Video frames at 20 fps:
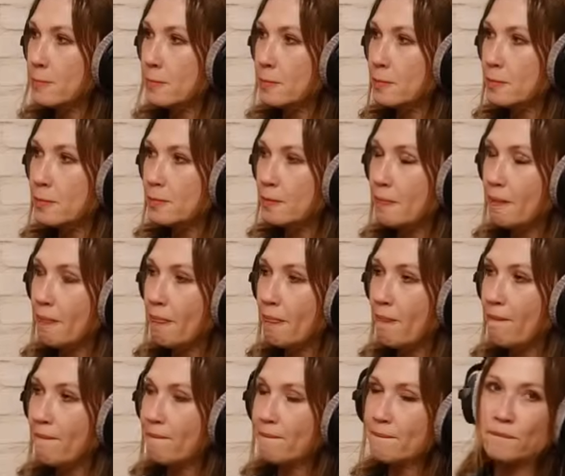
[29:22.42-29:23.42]

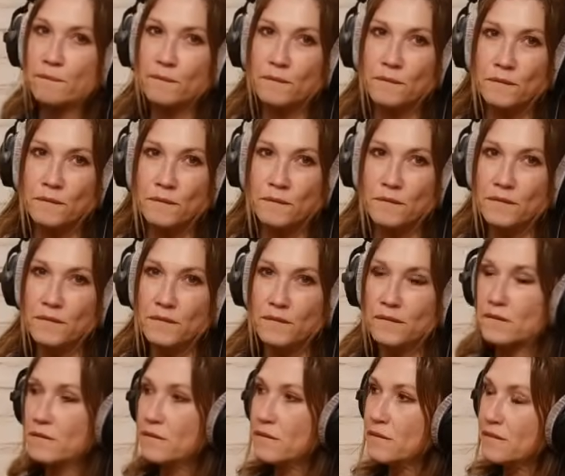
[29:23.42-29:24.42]

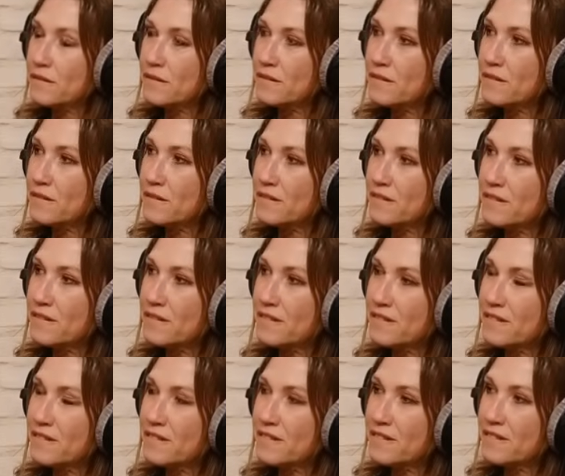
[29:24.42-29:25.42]

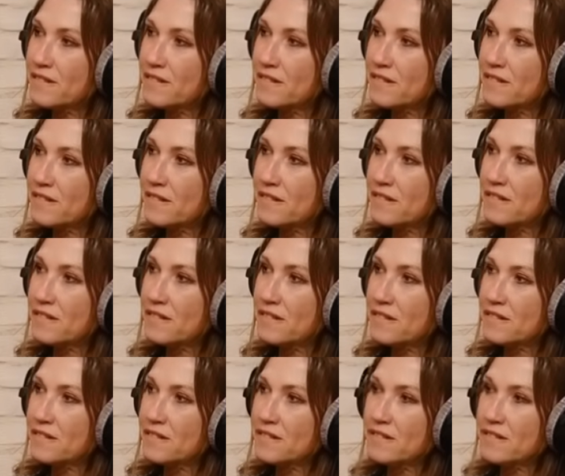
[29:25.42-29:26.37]
The person shown says nothing.